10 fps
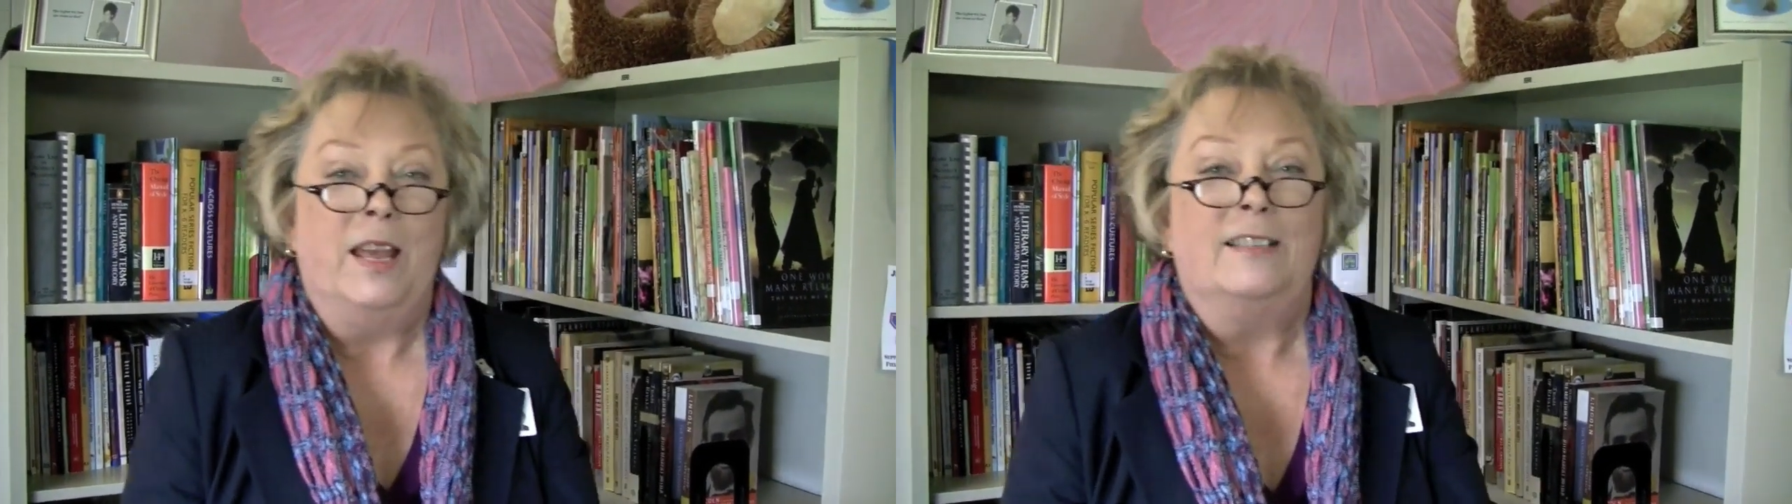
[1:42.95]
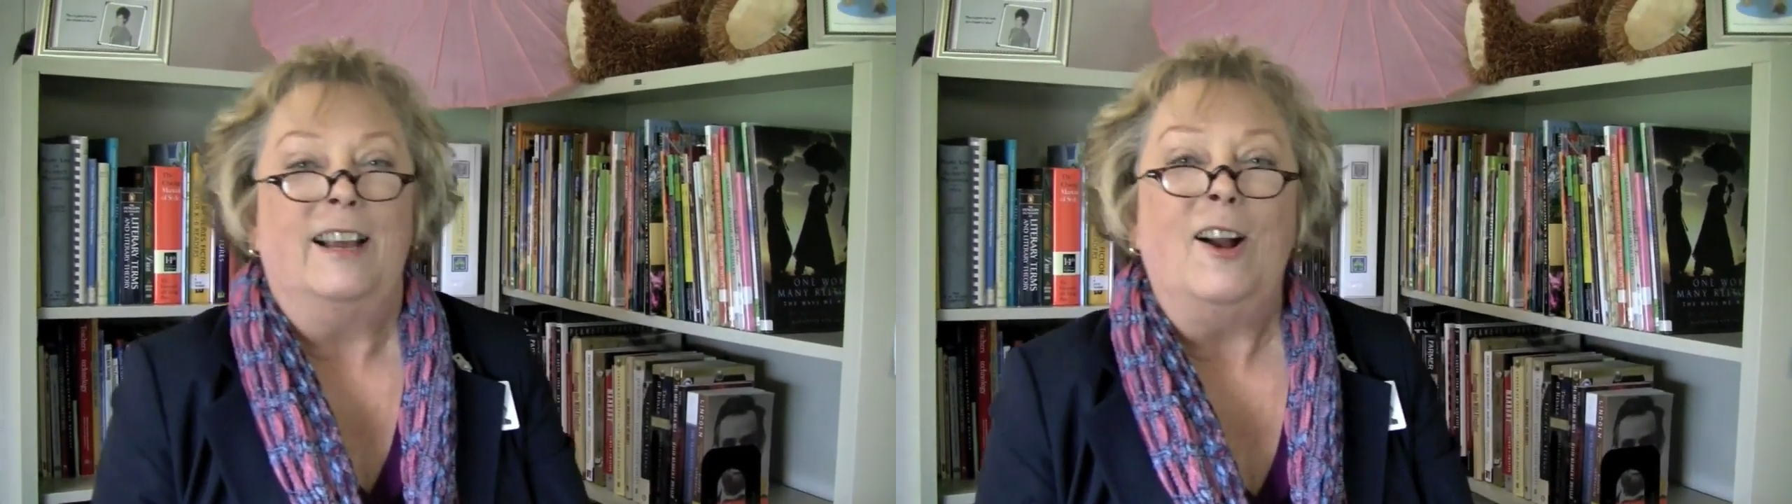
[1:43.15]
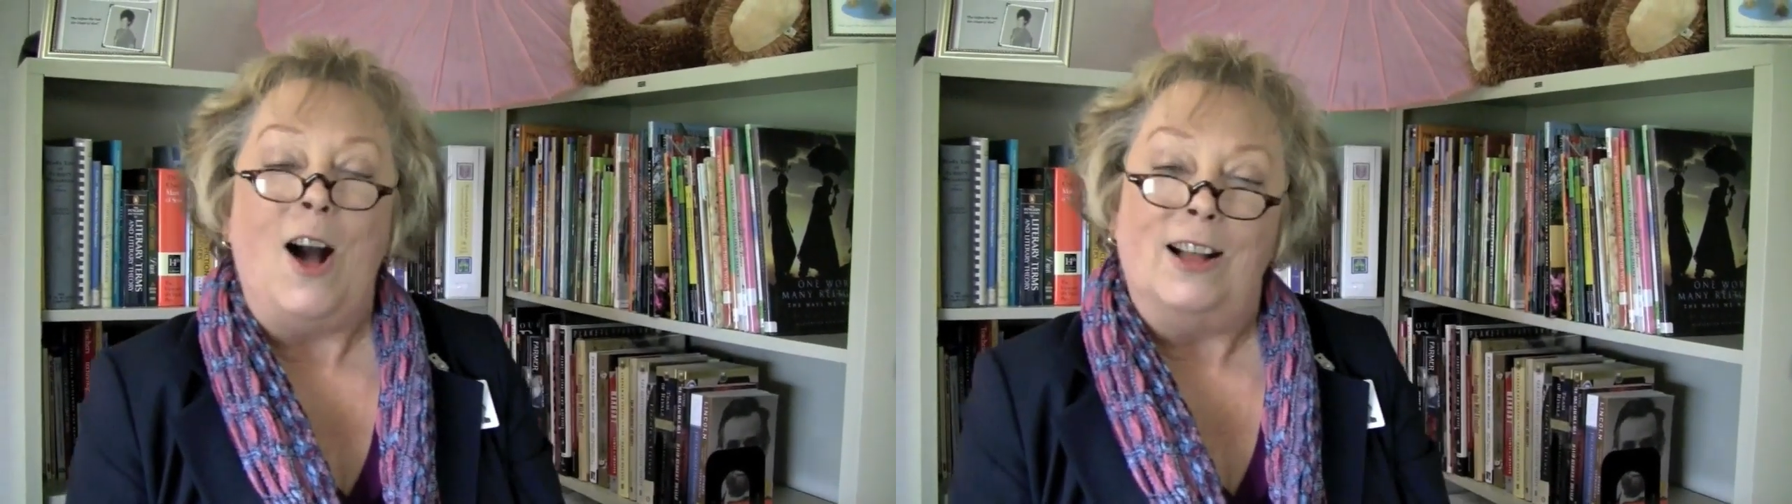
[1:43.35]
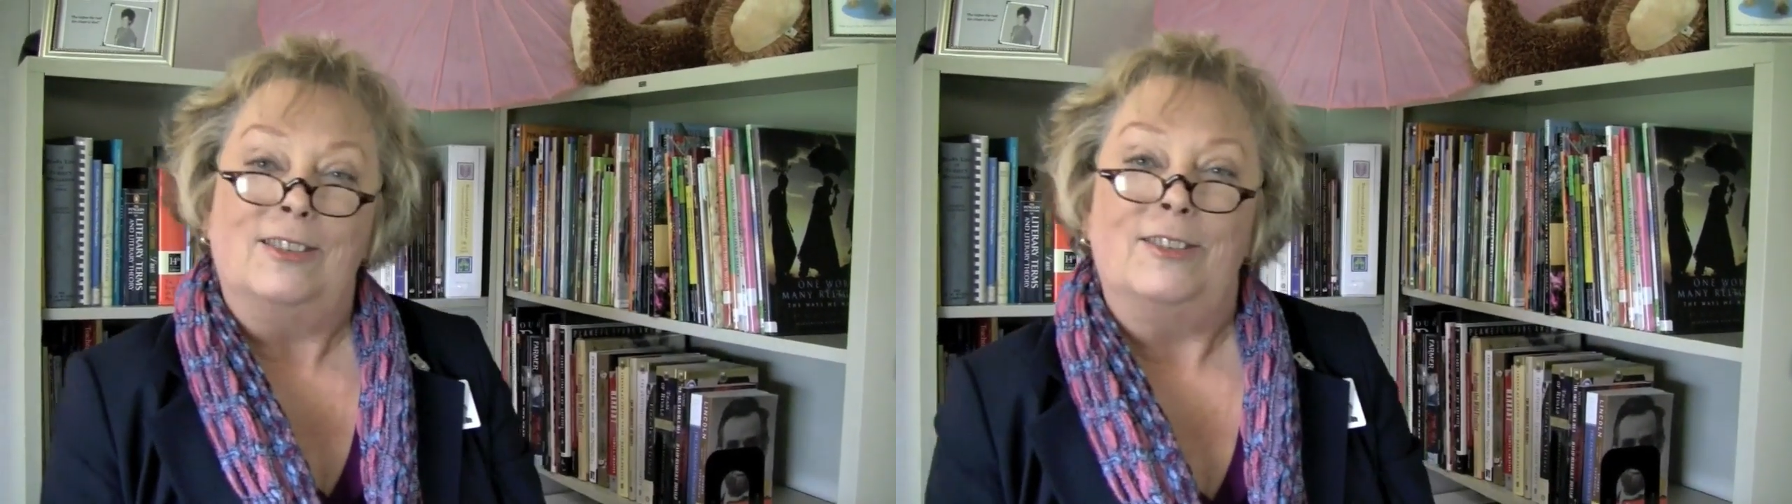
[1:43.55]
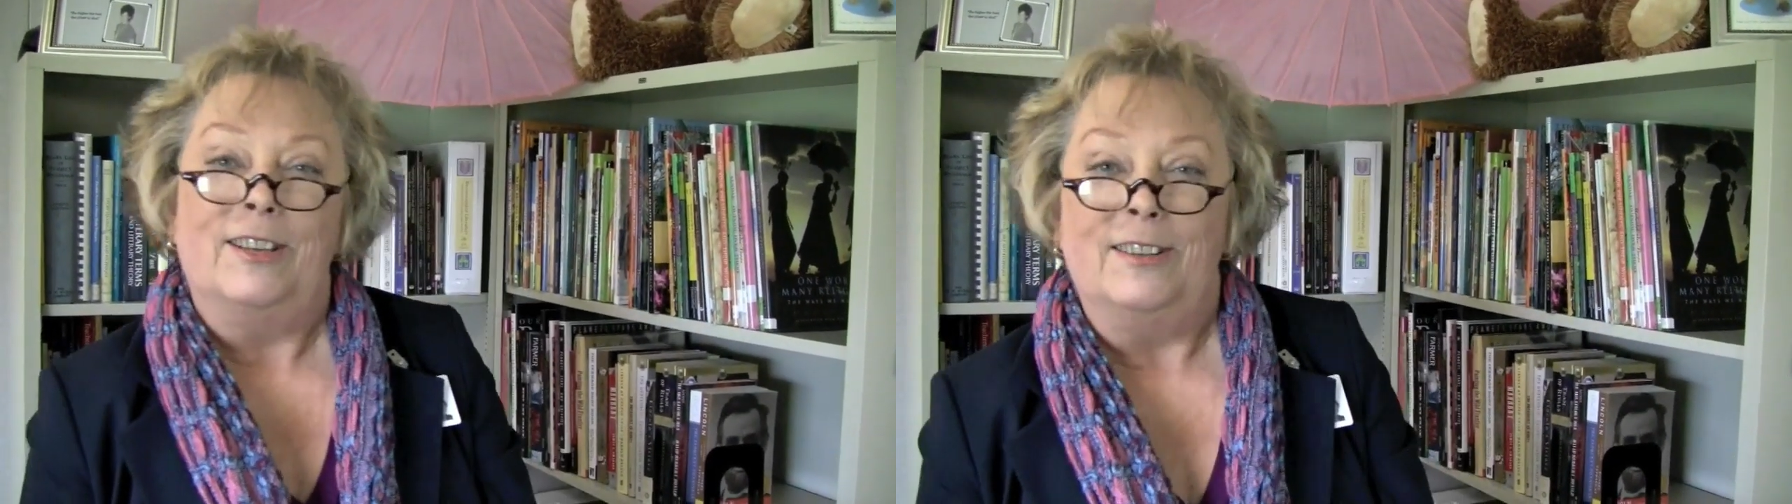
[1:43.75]
is it
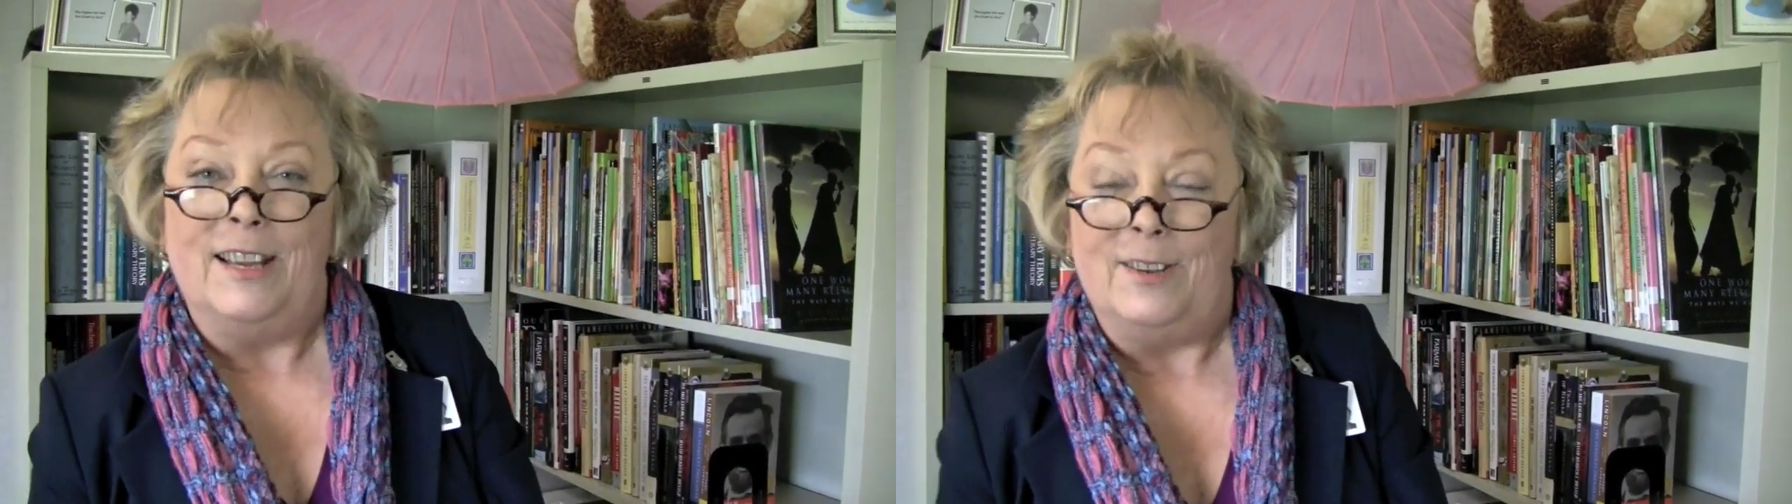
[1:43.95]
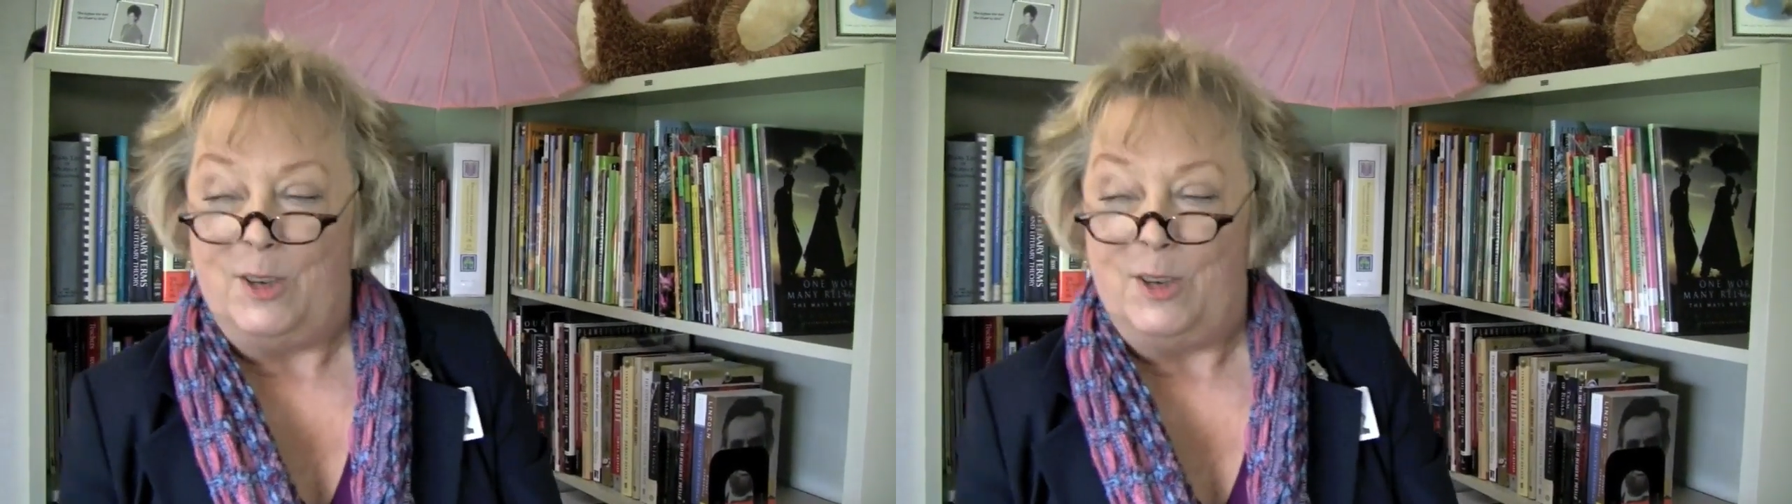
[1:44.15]
constantly